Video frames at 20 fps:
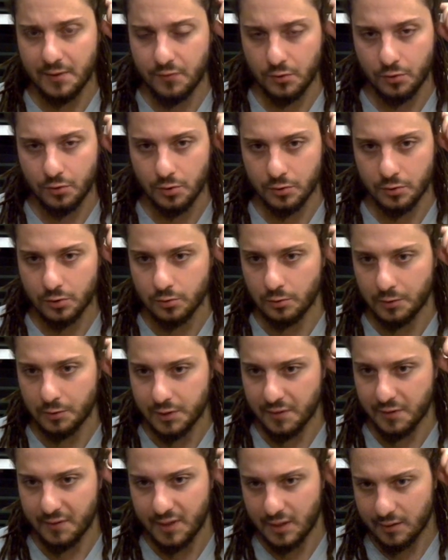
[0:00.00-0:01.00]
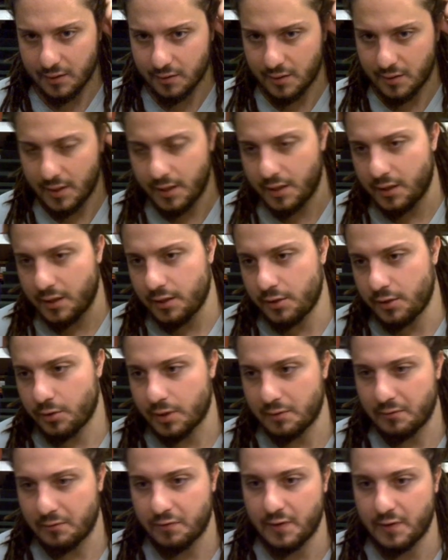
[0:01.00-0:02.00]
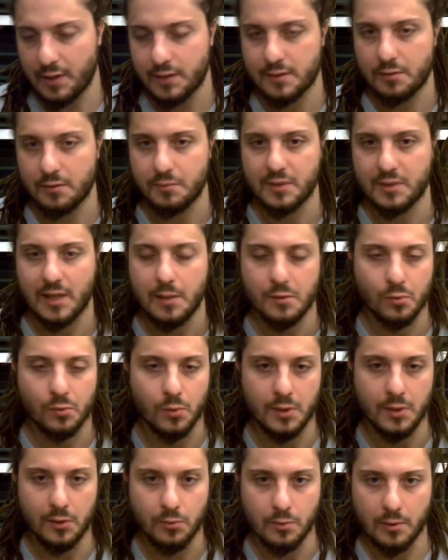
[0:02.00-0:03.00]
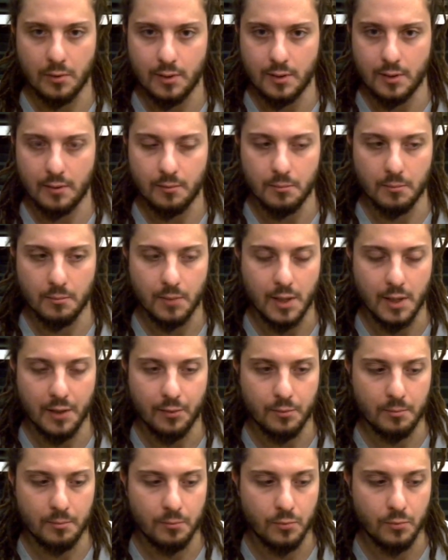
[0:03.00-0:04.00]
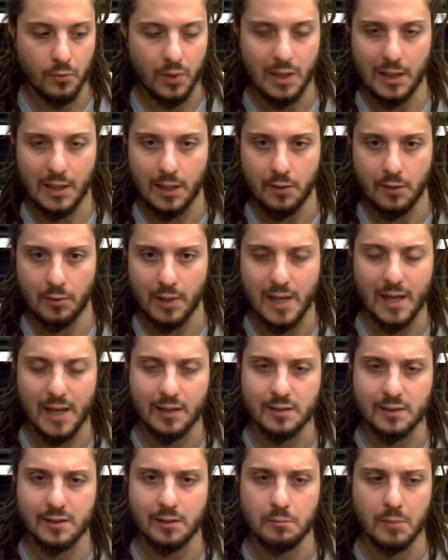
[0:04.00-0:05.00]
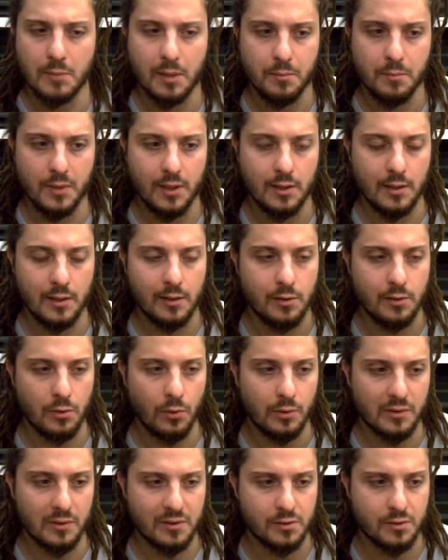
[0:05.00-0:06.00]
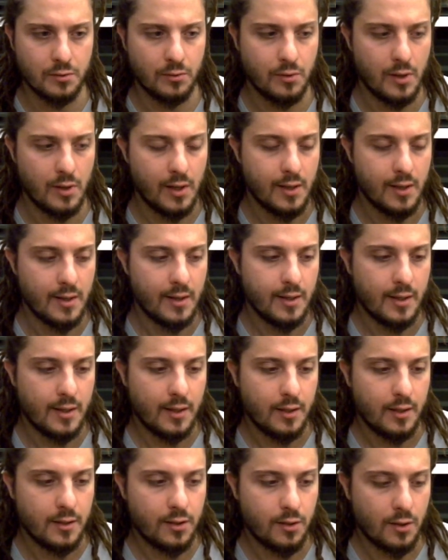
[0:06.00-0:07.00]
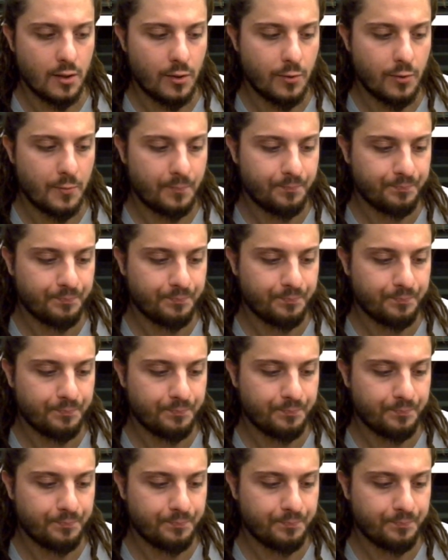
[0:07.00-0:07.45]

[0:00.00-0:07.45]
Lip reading: If you don't cultivate, you can feel it sometimes when you are really relaxed, and maybe you also, you know,